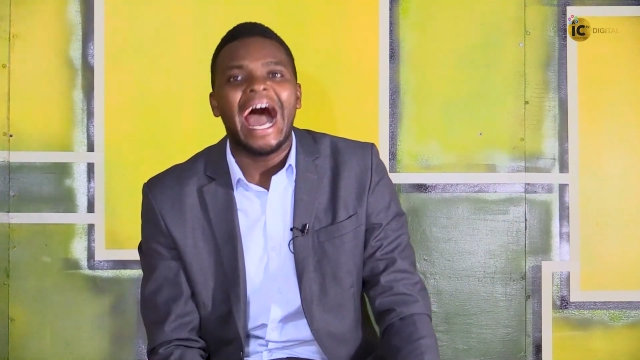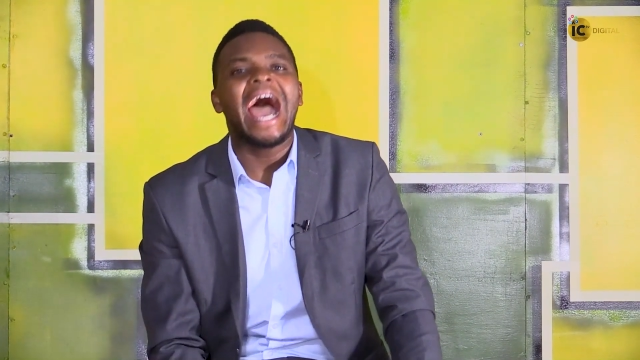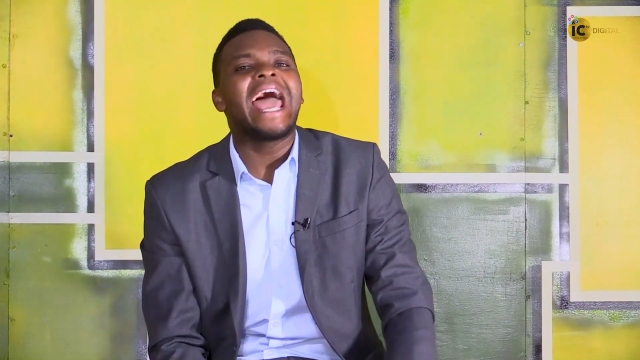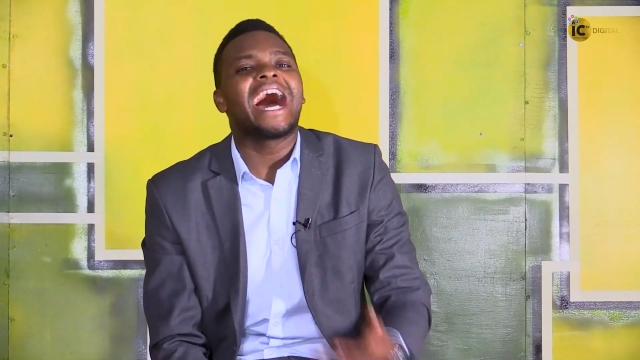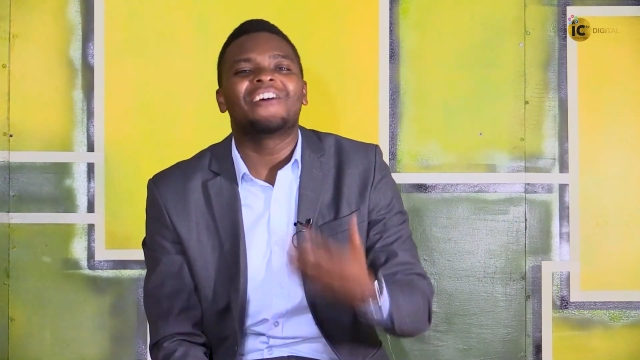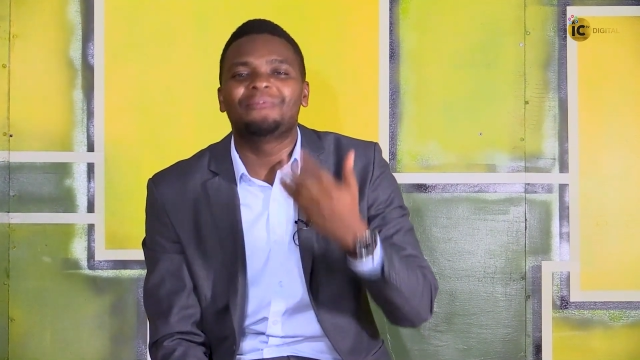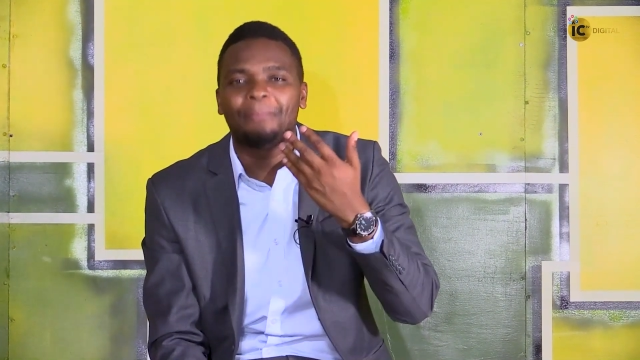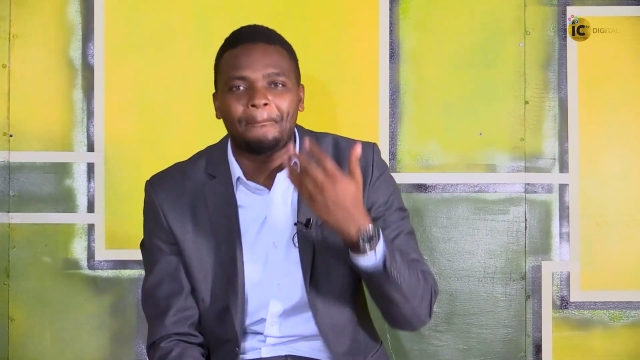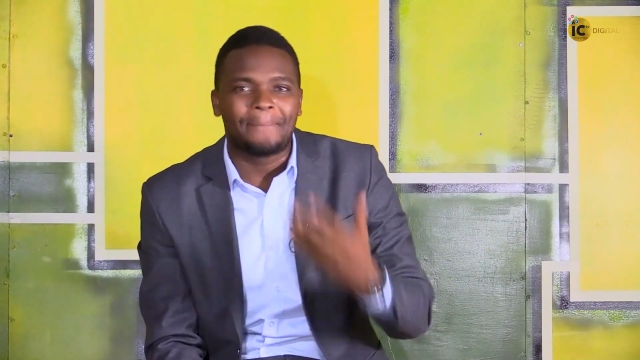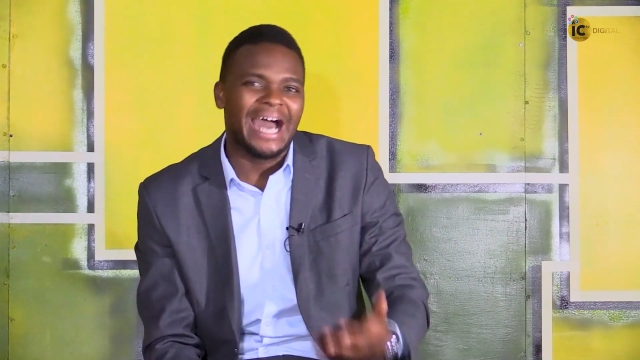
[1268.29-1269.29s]
I
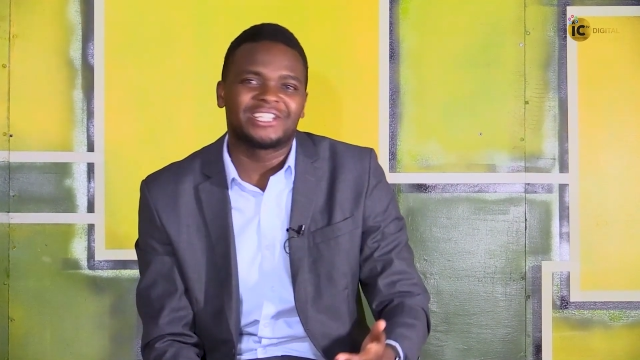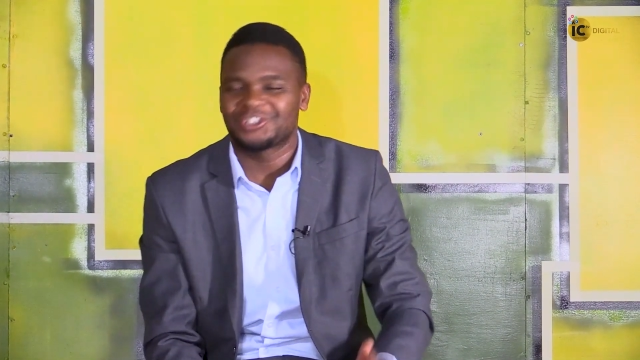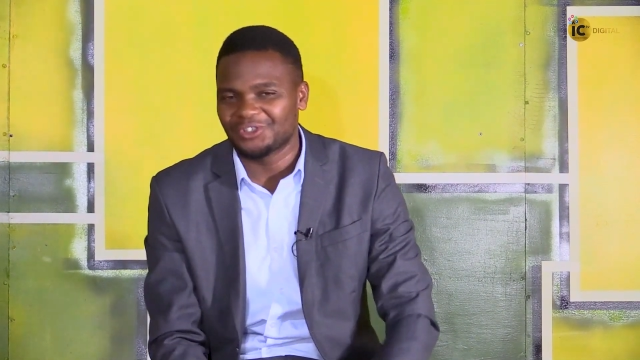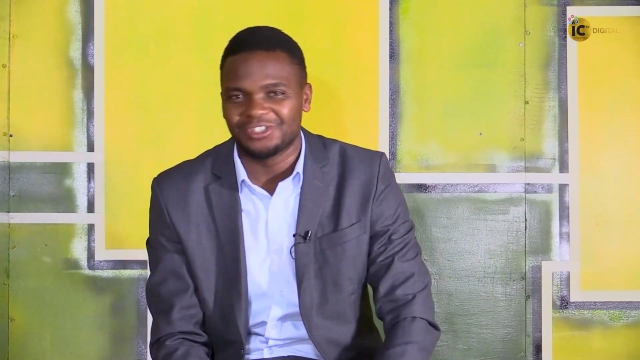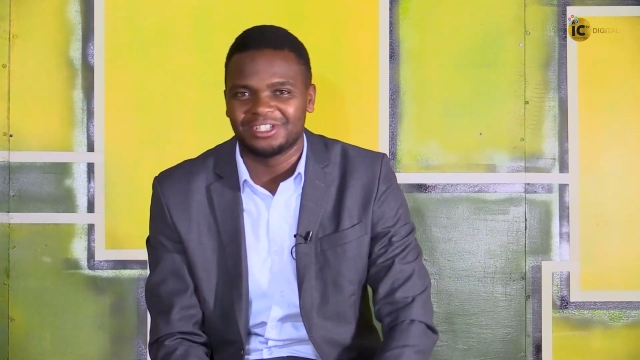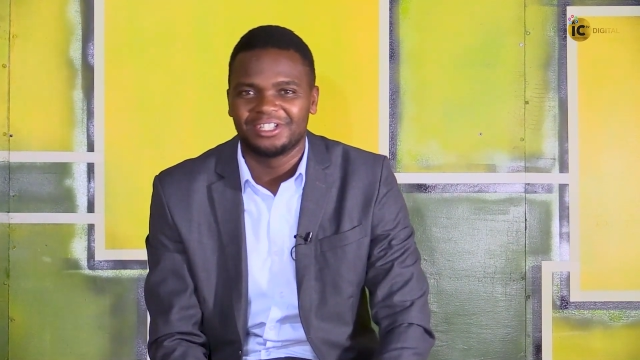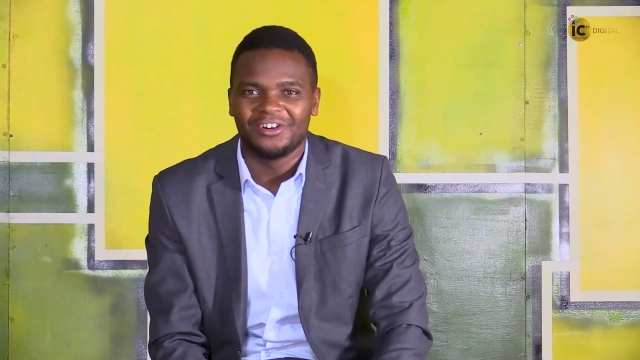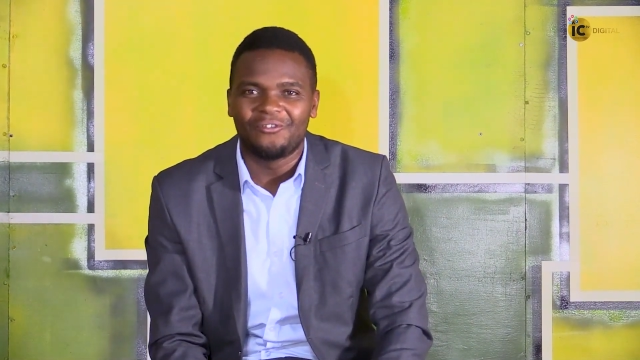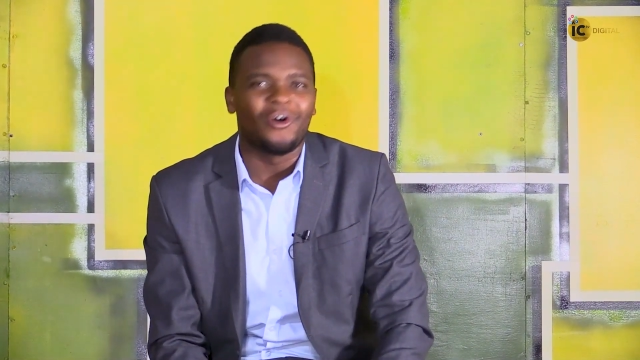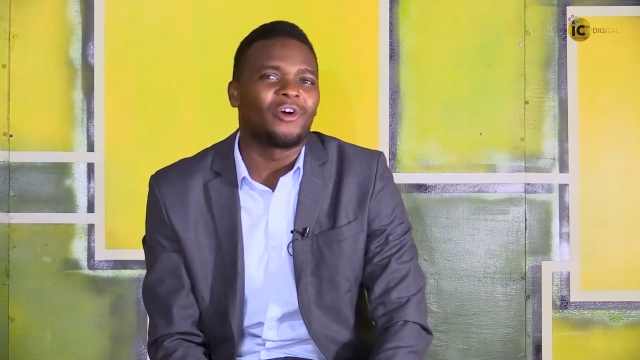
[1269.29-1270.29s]
have passion
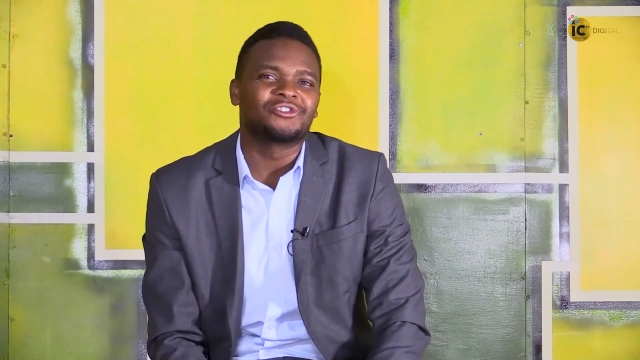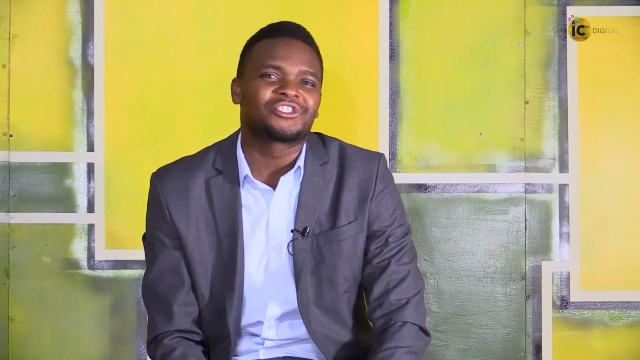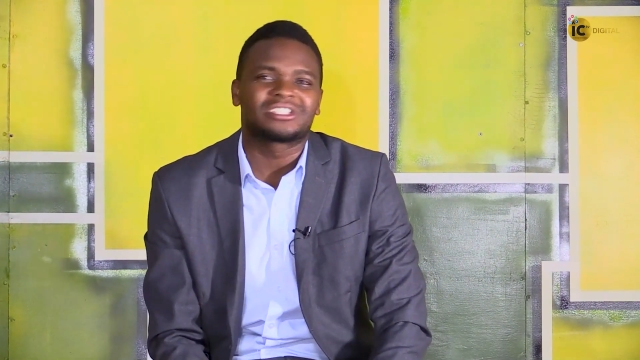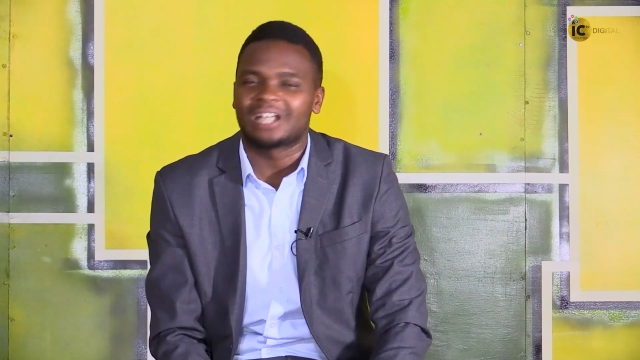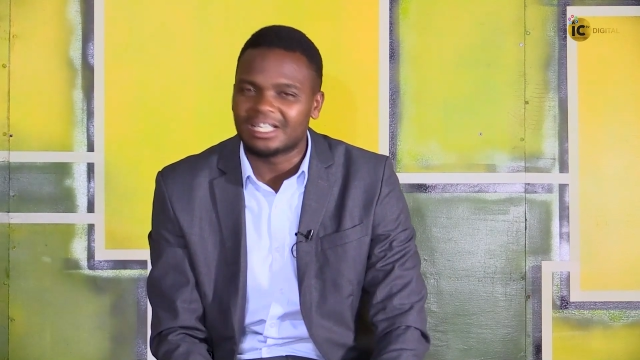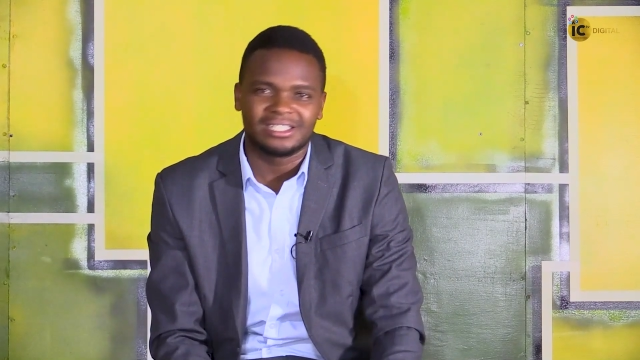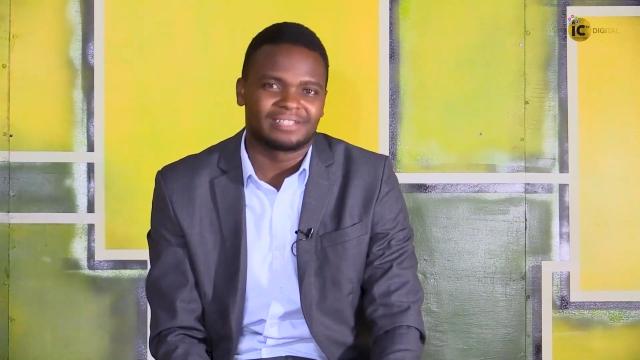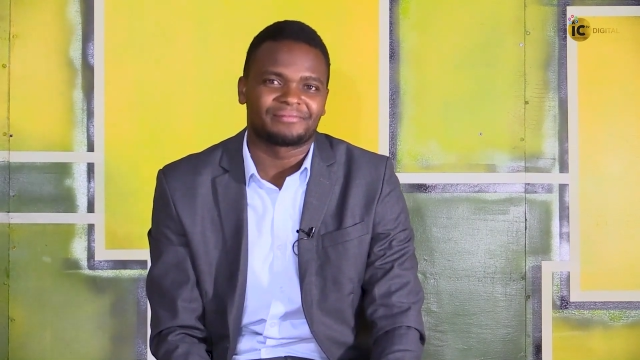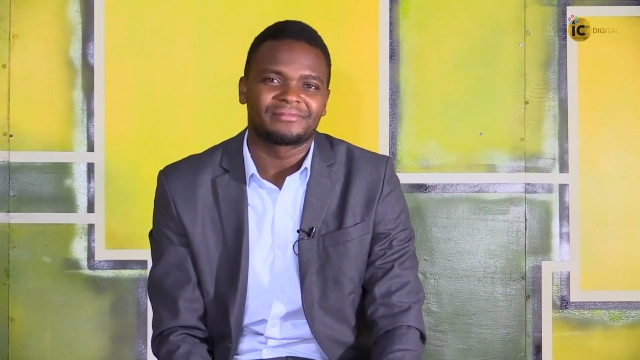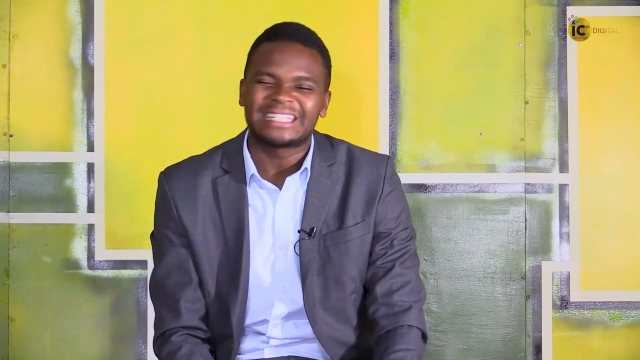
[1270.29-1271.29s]
for construction.